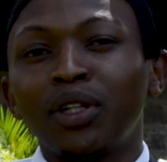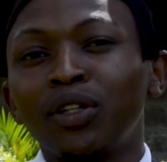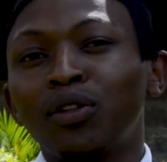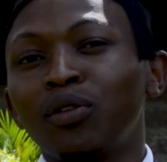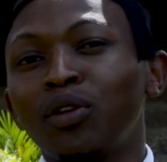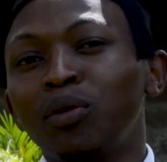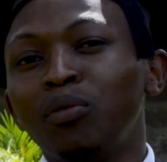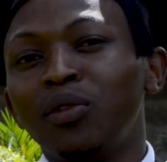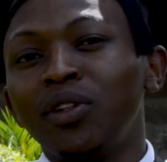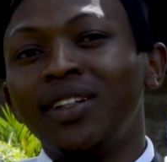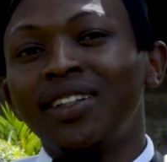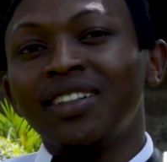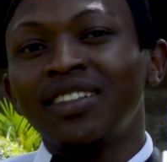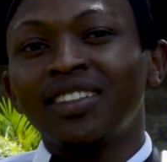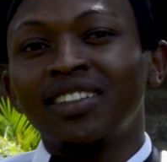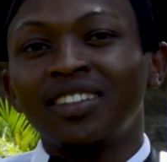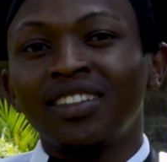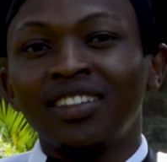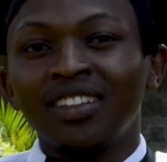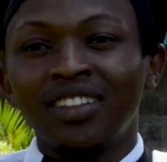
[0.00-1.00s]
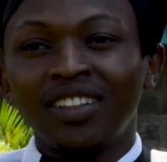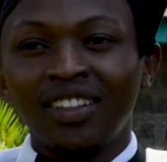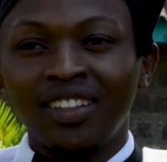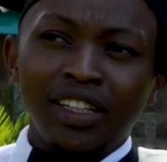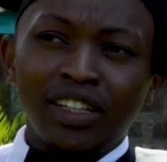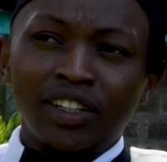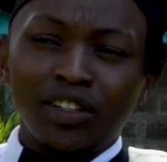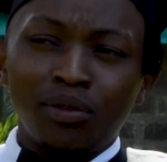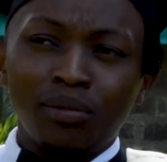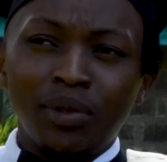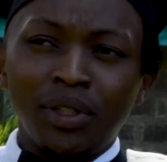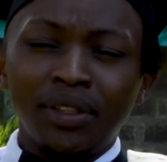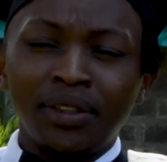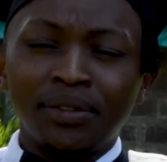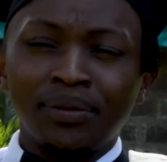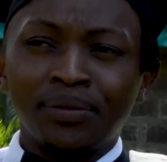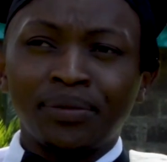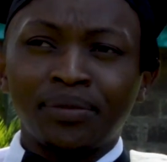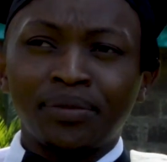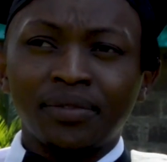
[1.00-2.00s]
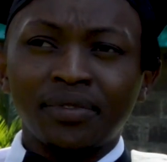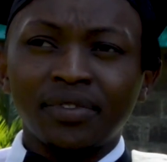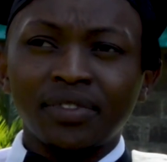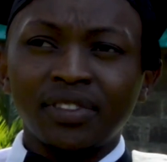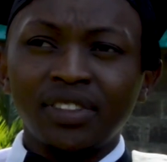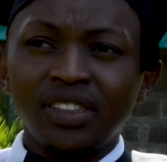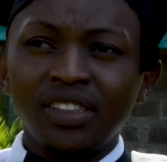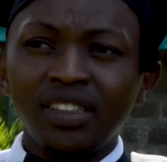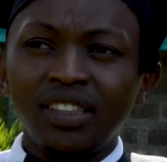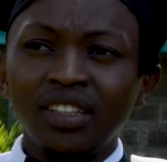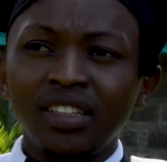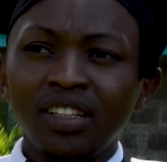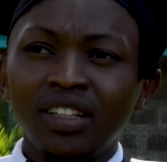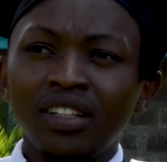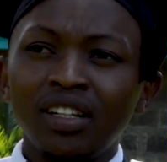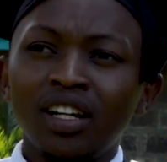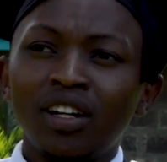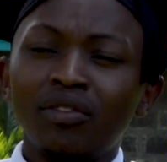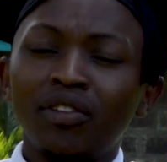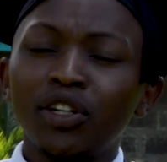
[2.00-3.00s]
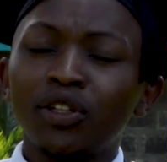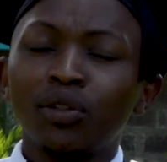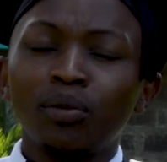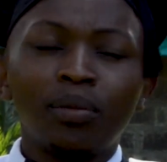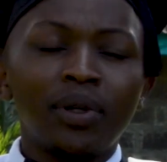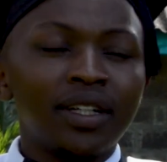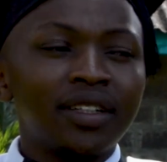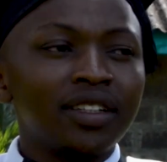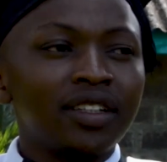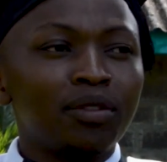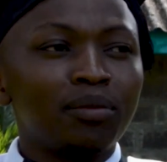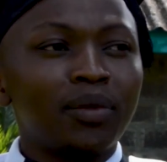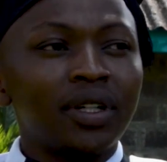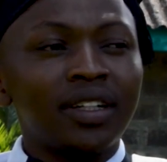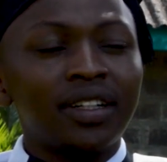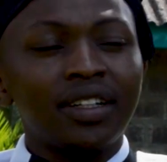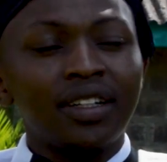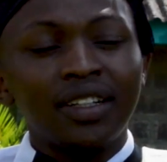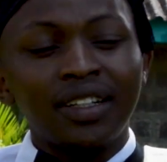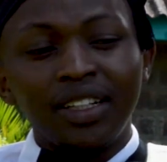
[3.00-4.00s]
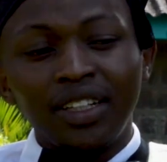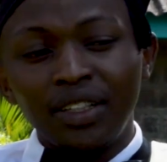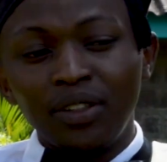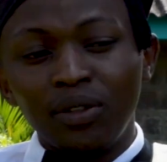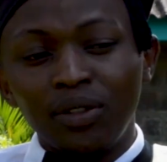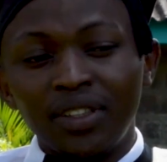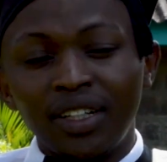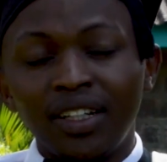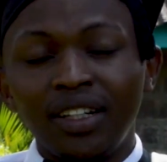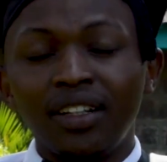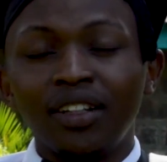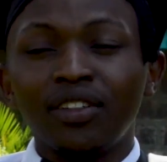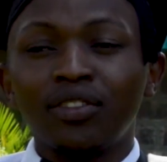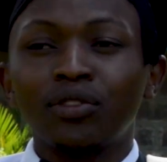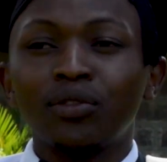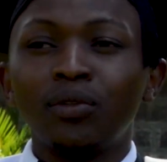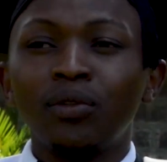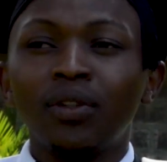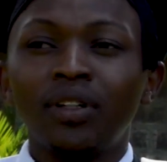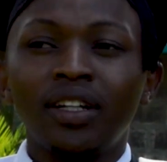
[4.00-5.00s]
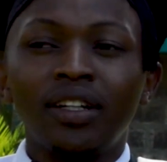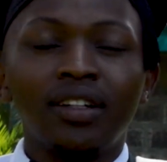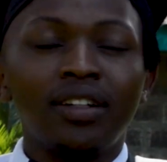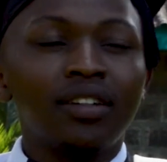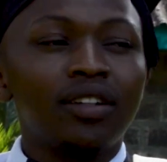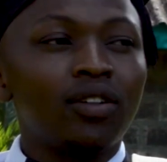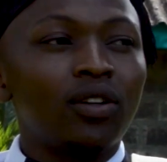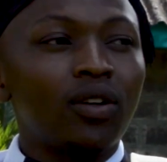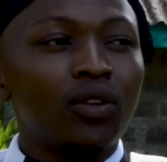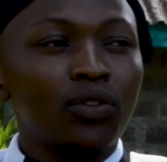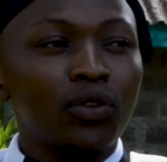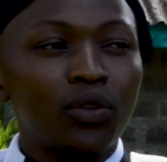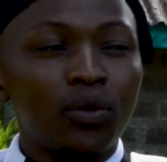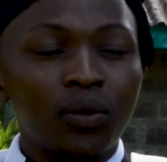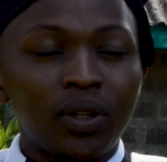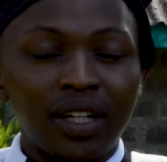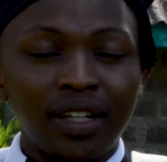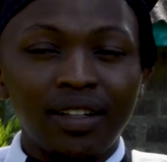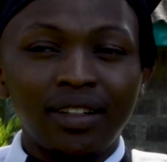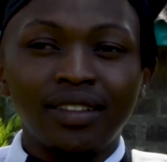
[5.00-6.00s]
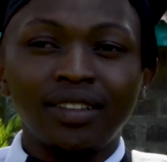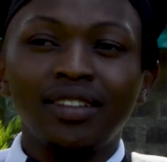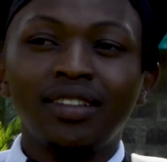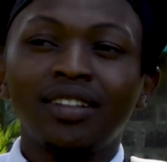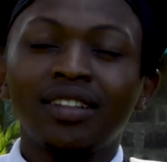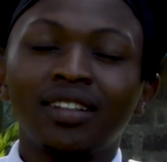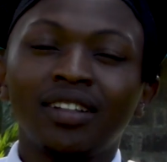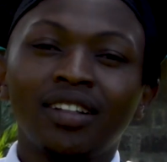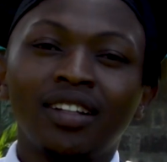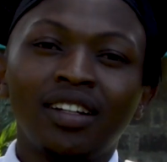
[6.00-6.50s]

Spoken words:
Michael Wabwile. He has been a vital part in my legal journey in the school, and also to others.